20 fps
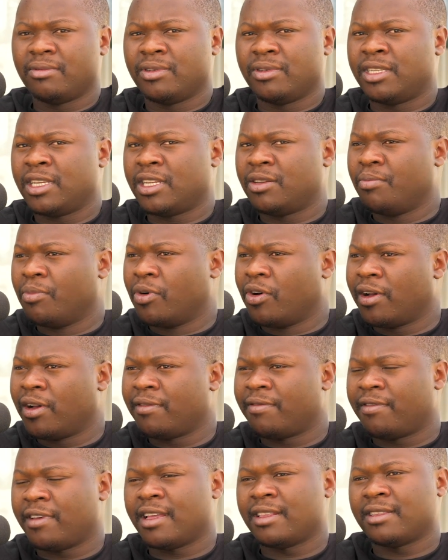did more
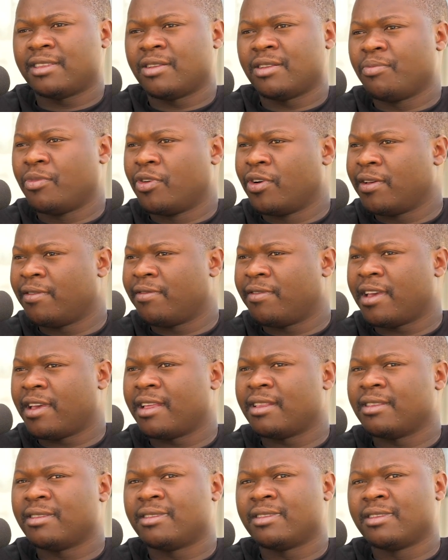events and more
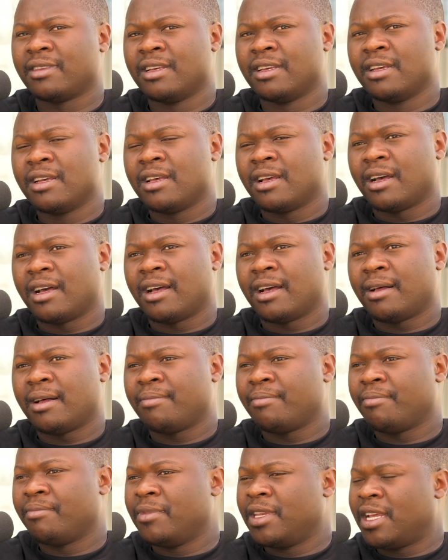events,
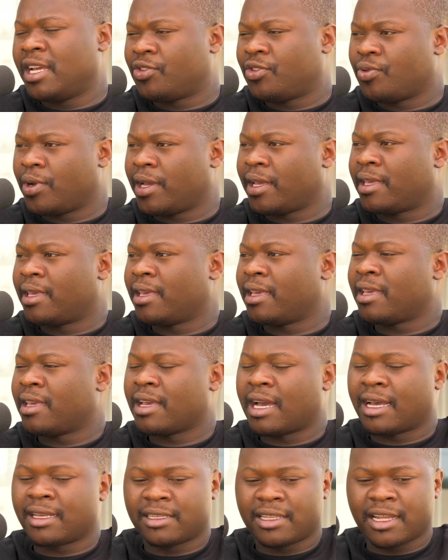networking.
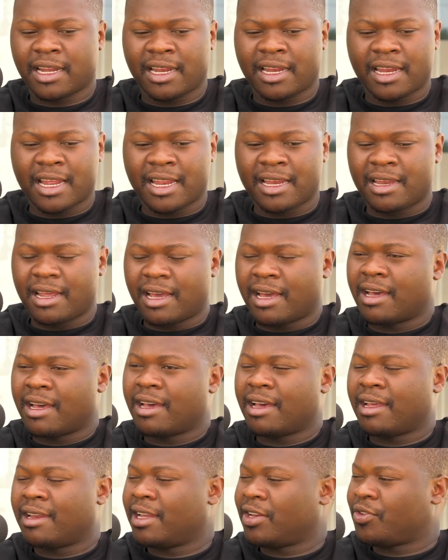I started a
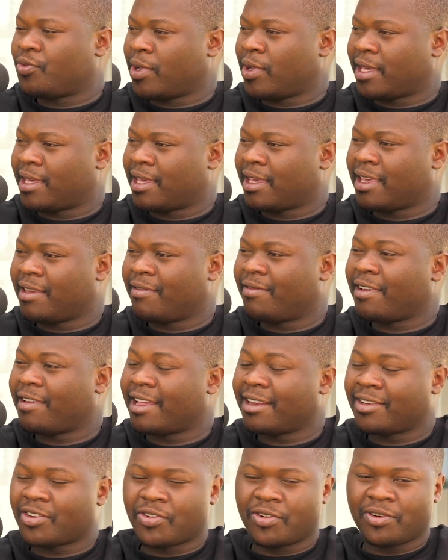networking
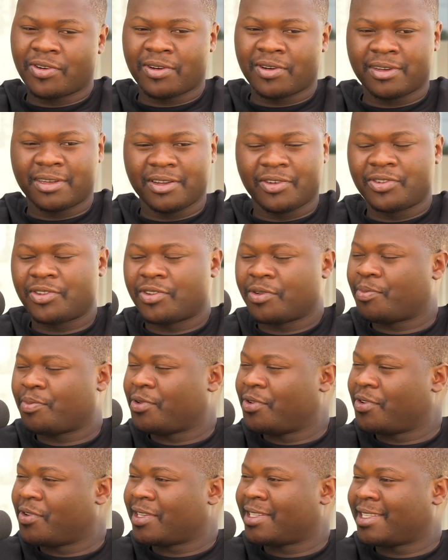event called
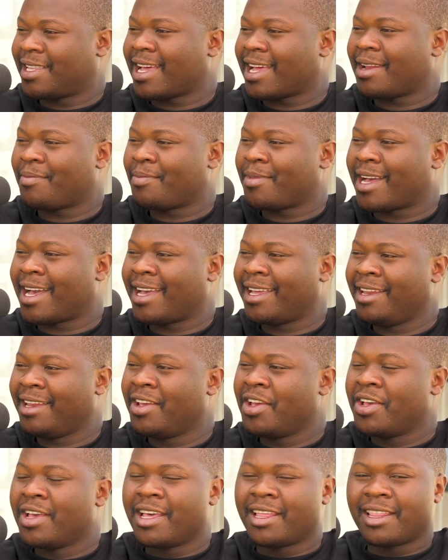Entrepreneur Startup Guide.
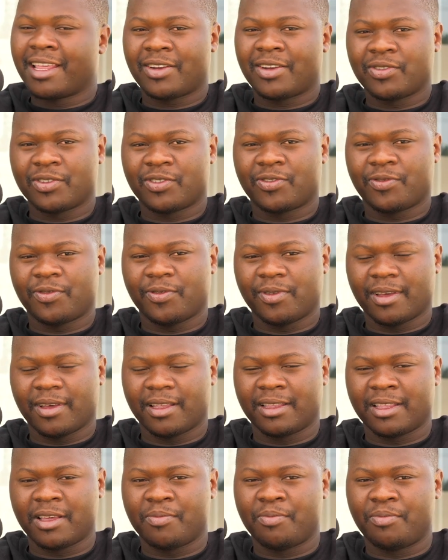That was
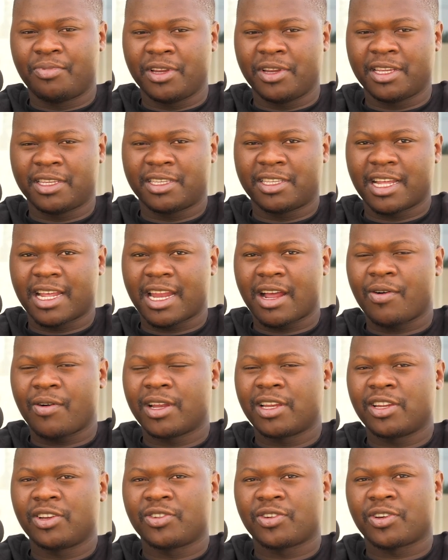the bridge that I
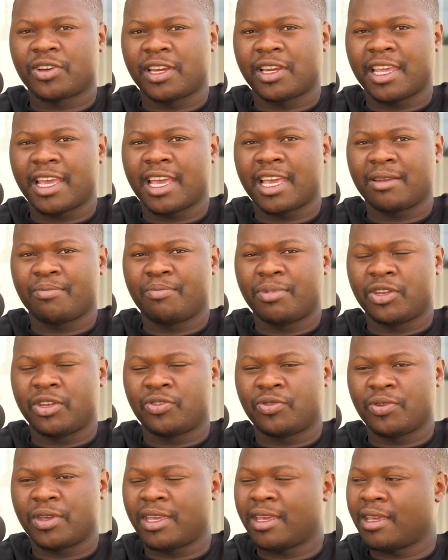wanted to create
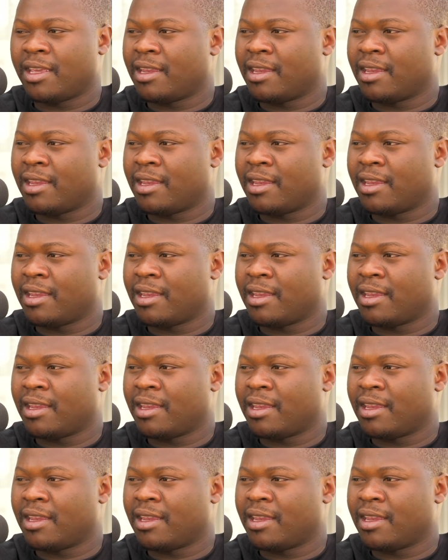between